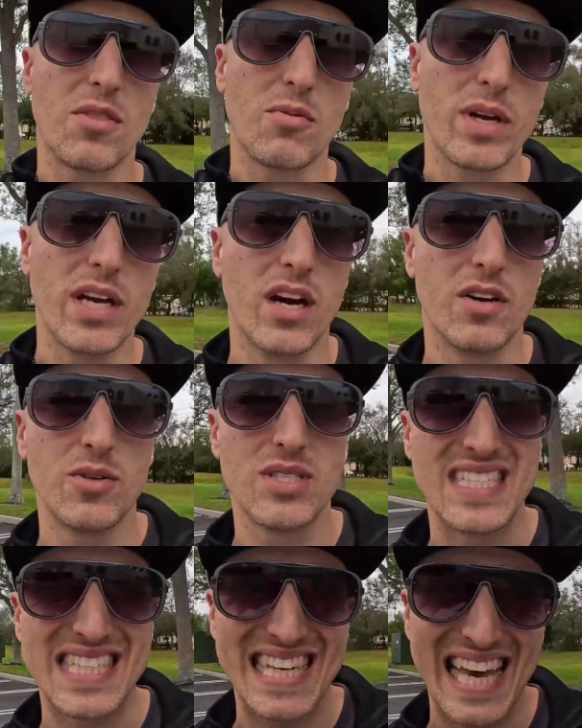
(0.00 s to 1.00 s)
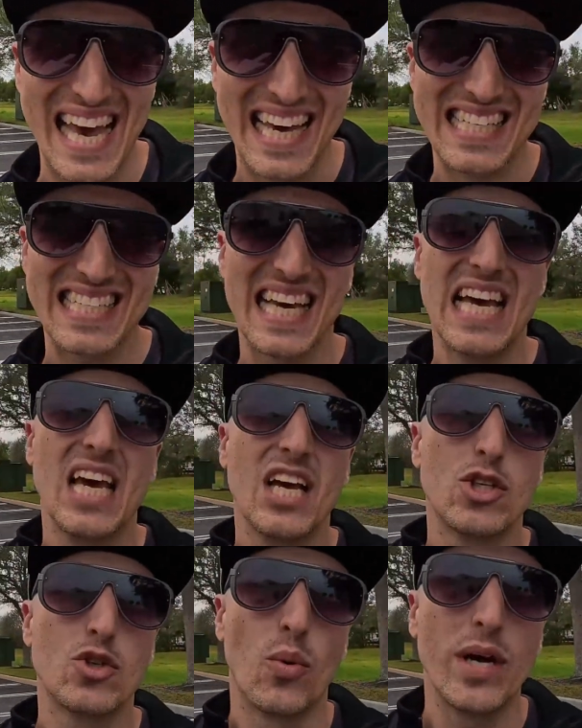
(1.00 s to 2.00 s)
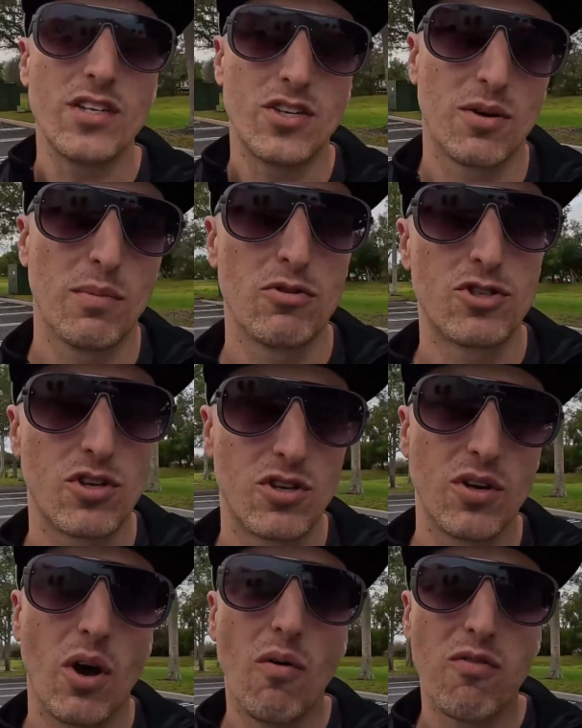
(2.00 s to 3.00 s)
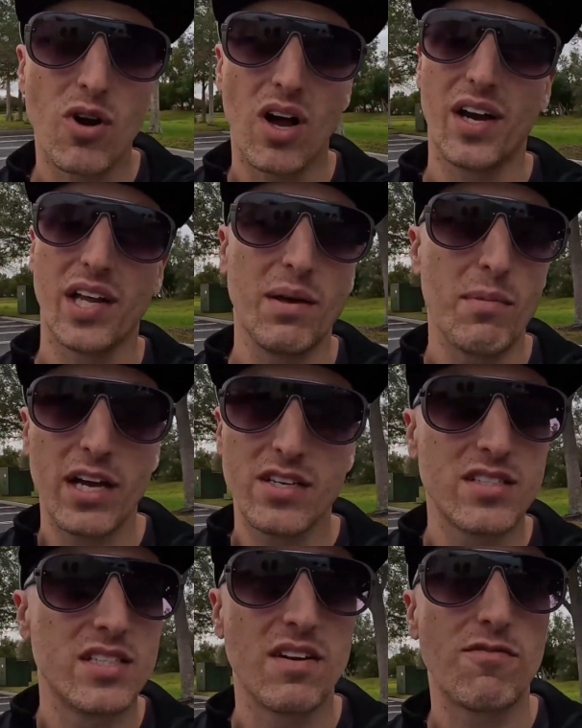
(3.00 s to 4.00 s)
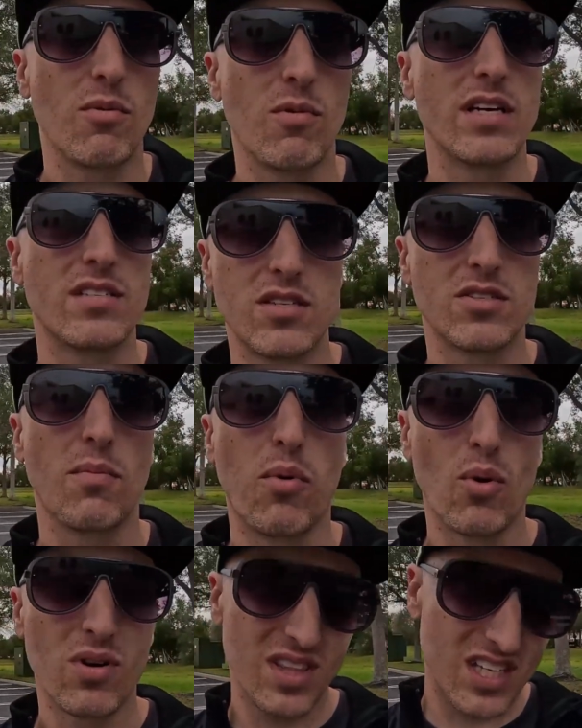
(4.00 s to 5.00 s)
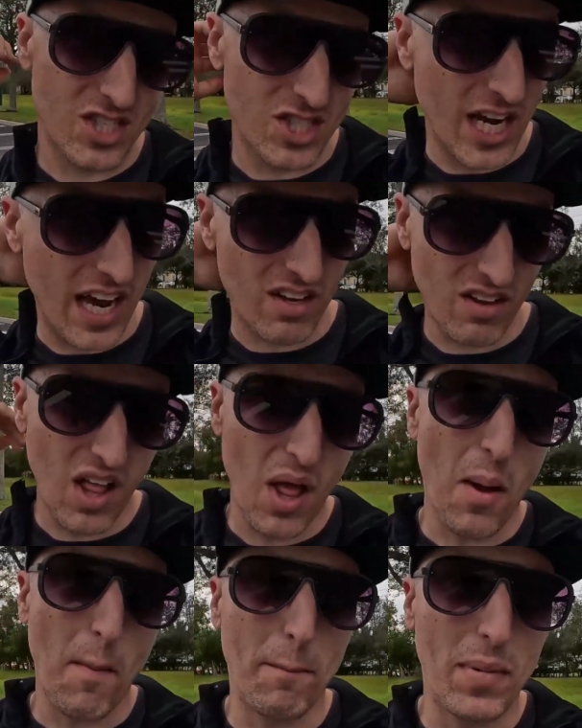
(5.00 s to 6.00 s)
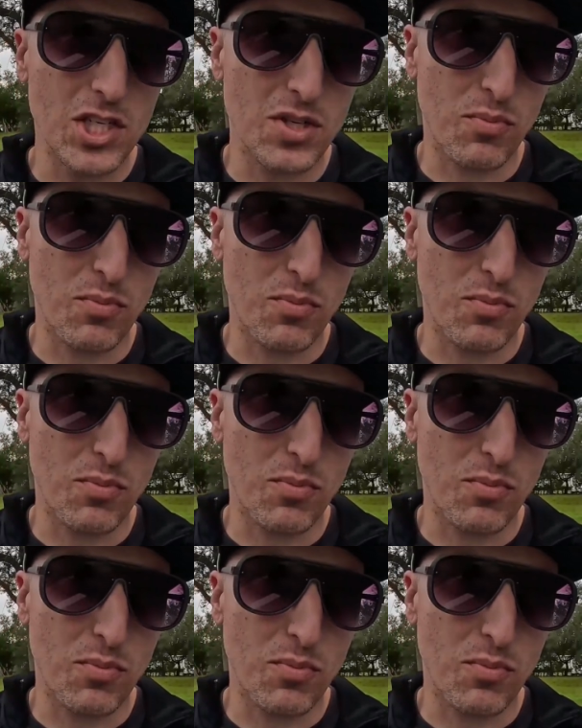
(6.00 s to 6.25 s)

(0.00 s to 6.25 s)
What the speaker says: 300ZX twin turbo shirt over on eBay, just different ways to support this channel. Much